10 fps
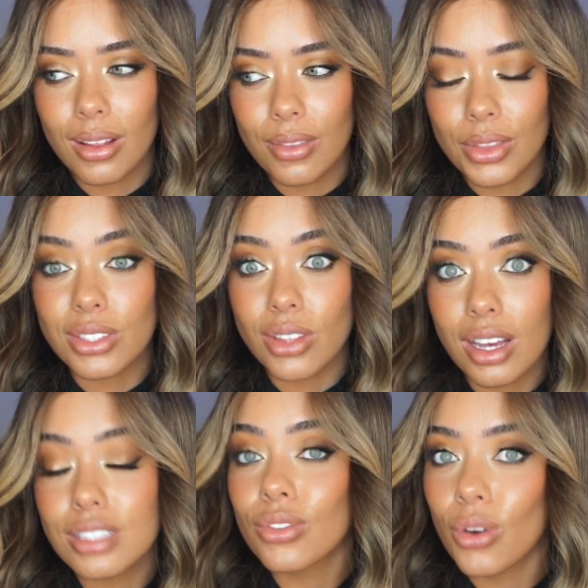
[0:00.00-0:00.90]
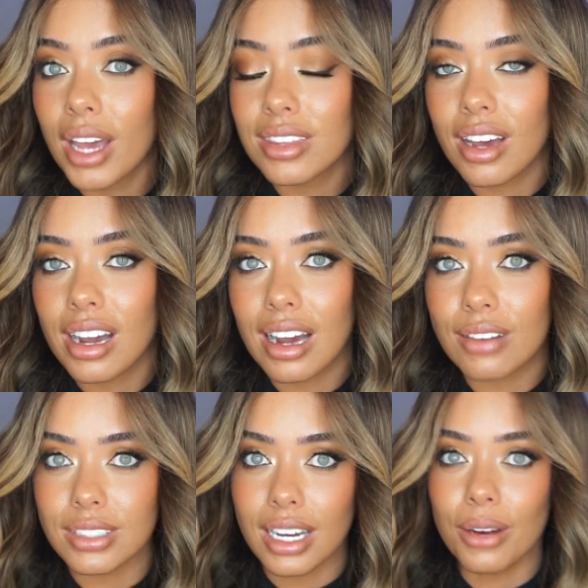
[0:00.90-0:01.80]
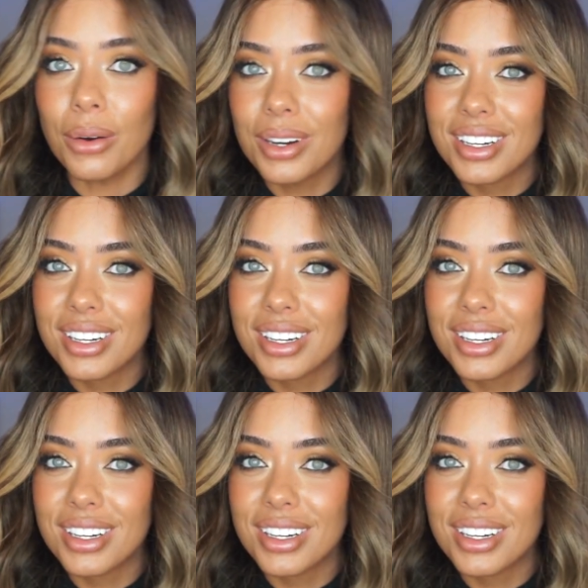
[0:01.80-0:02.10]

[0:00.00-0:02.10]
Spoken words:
the size forehead that I have now.